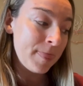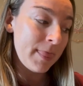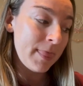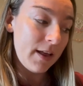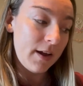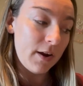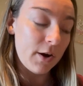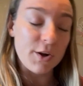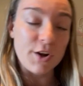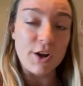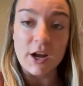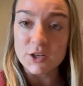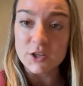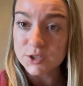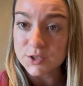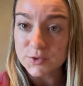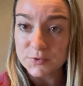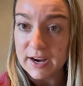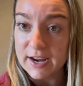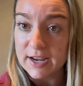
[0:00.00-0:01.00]
are not
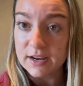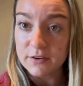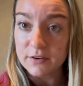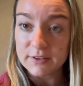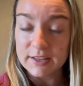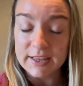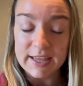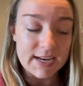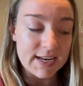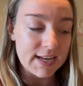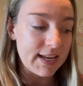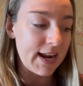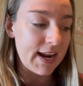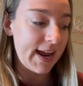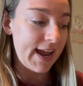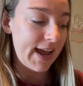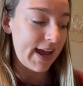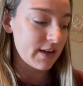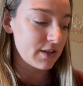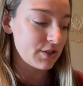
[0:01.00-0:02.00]
just writing related. I
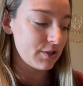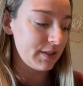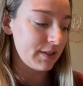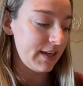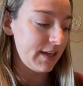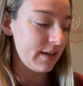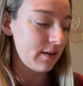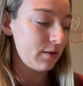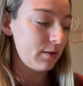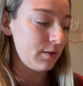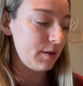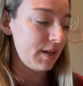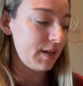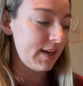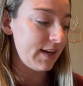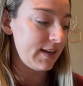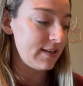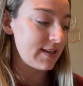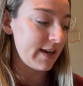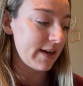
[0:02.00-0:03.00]
actually included
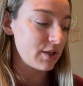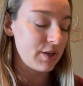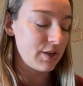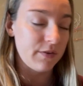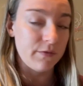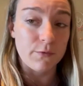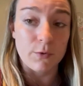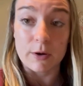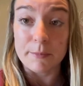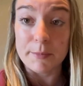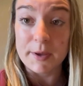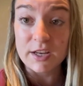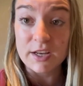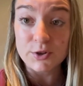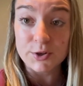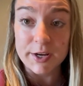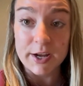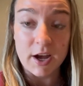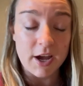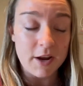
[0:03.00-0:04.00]
a section for
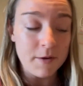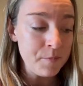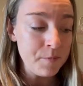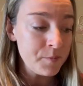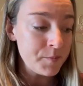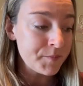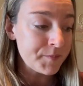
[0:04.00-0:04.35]
Patreon